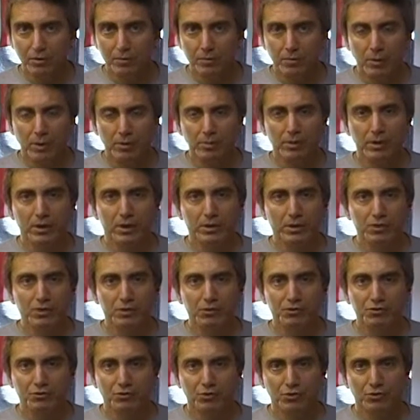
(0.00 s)
a
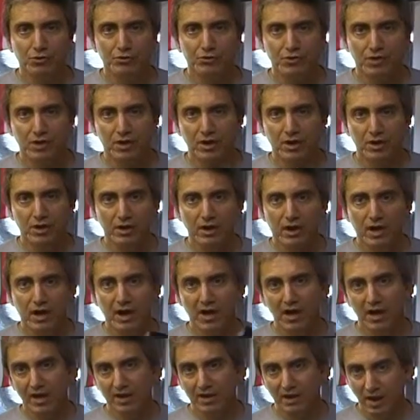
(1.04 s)
Republican-controlled Senate
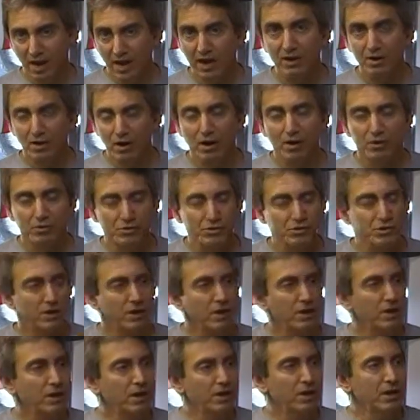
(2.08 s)
and and Congress,
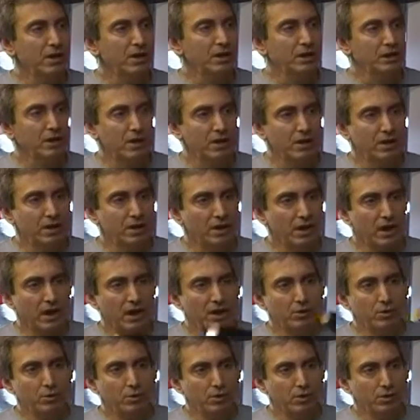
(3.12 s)
then
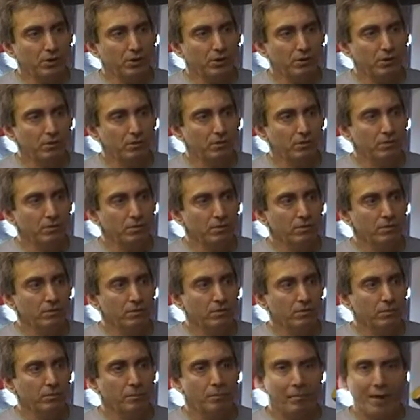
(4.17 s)
I will
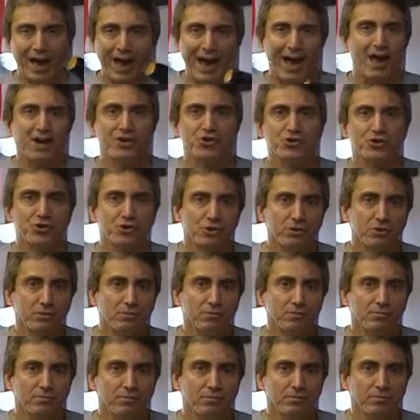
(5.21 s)
bash
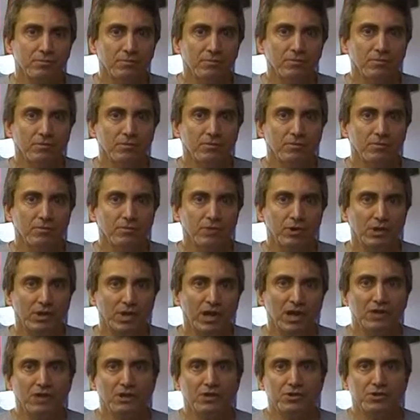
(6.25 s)

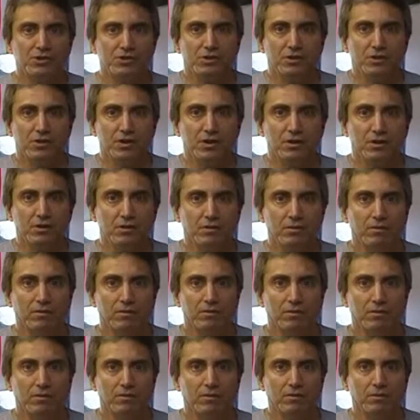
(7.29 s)
relentlessly
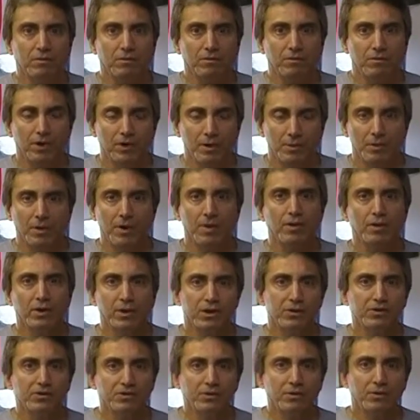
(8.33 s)
the
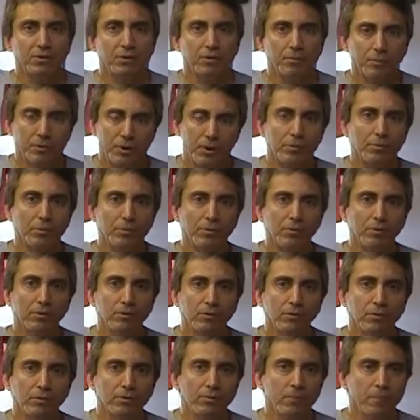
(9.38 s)
American people
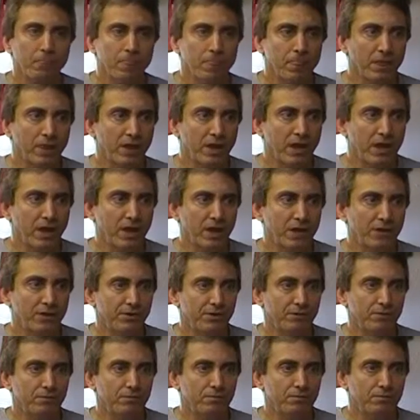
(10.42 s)

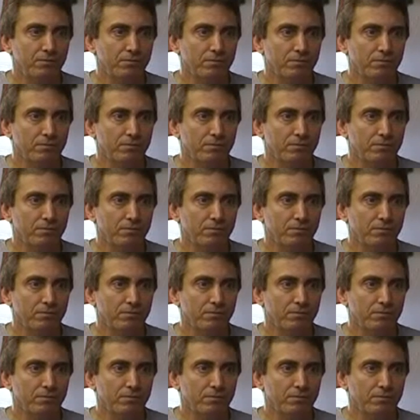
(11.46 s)
and